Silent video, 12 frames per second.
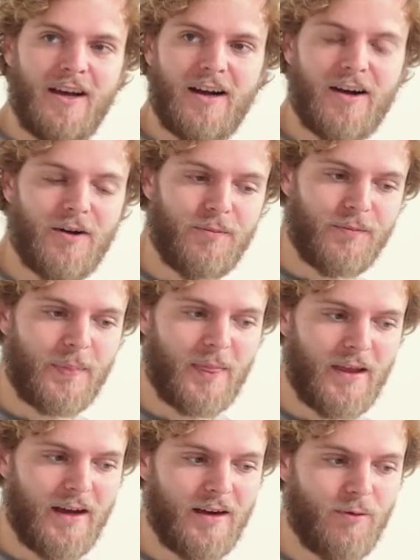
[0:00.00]
Um,
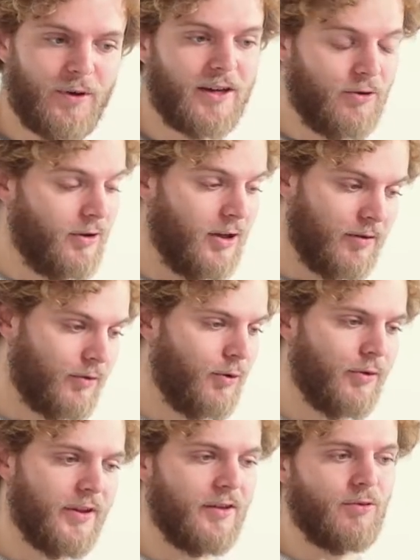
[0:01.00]
and we can do a lot of
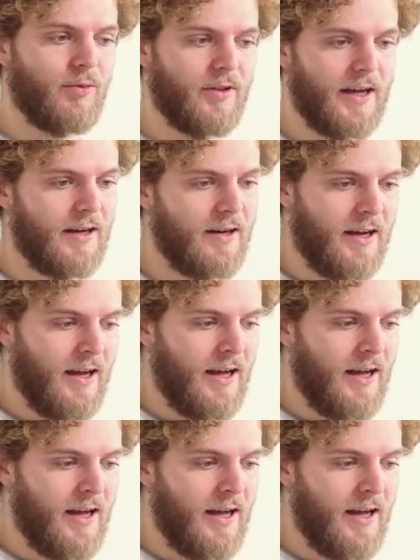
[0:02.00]
cool things with that.